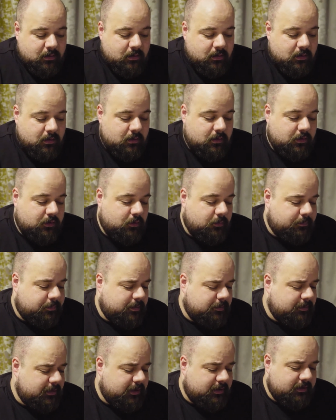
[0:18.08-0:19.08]
Adobe
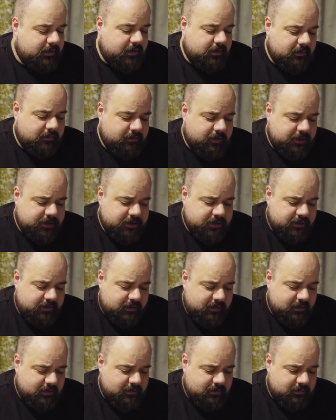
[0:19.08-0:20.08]
Premiere Rush, I
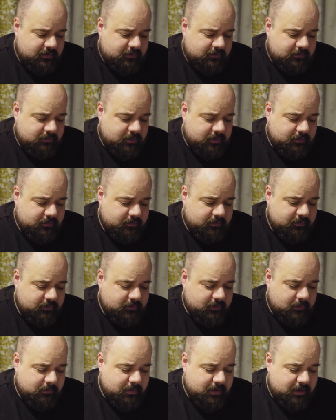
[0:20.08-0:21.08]
think is what it's
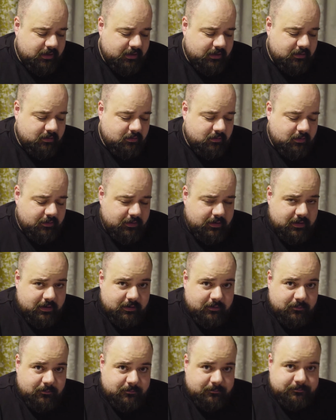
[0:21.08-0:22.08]
completely called
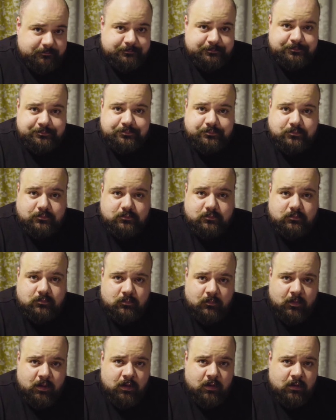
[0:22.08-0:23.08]
now,
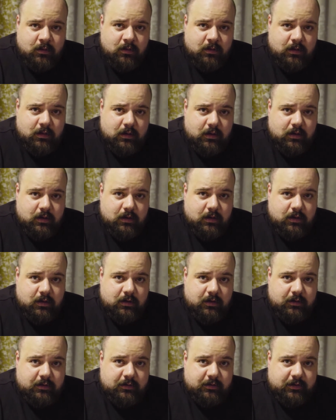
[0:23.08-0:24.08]

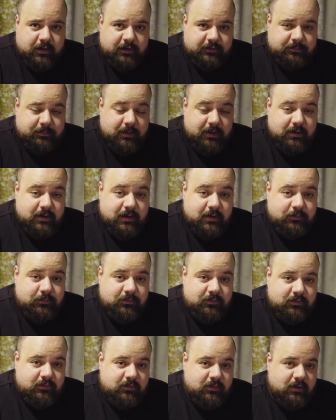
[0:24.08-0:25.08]
has been
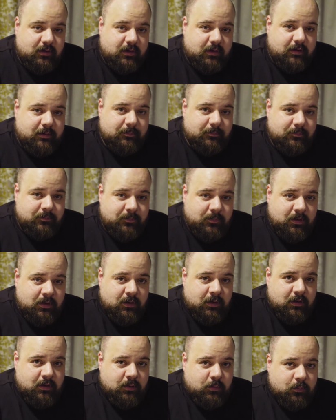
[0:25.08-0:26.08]
announced,
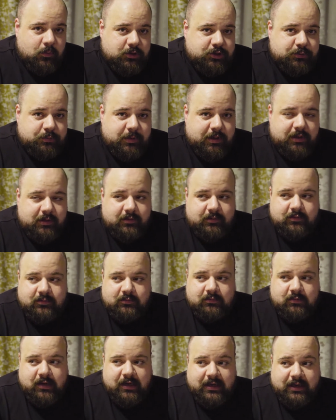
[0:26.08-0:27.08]
which
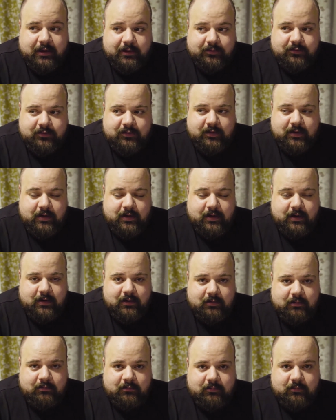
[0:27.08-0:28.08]
means, I guess, that I
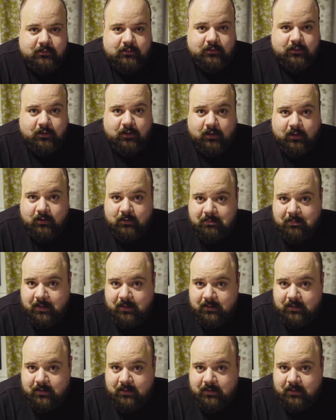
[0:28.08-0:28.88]
can talk about